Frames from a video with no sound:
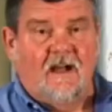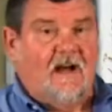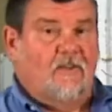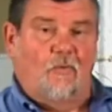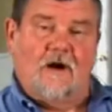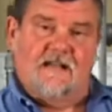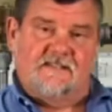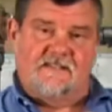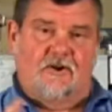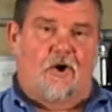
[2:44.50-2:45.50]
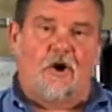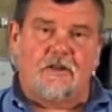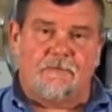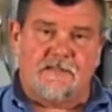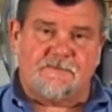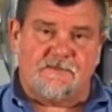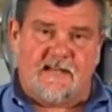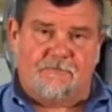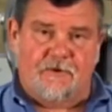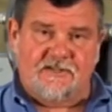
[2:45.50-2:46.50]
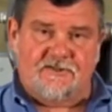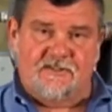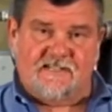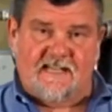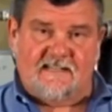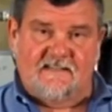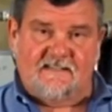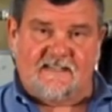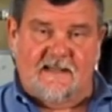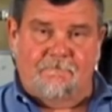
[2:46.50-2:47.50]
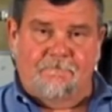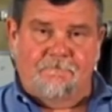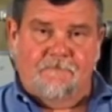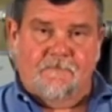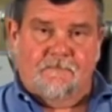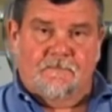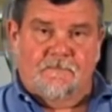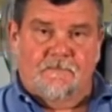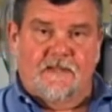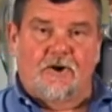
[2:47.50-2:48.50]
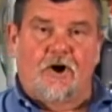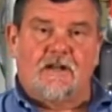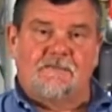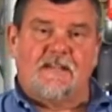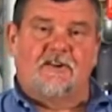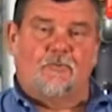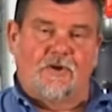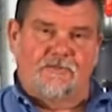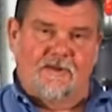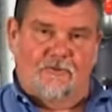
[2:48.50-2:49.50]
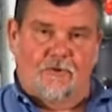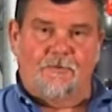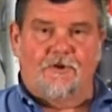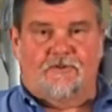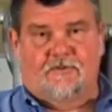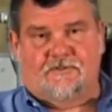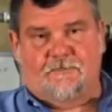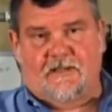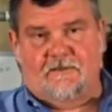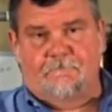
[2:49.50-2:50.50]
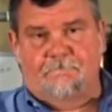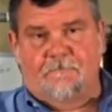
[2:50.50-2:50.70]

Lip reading: Otherwise, all the principles of operation are exactly the same. It all comes down to whether you have an open or closed sprinkler.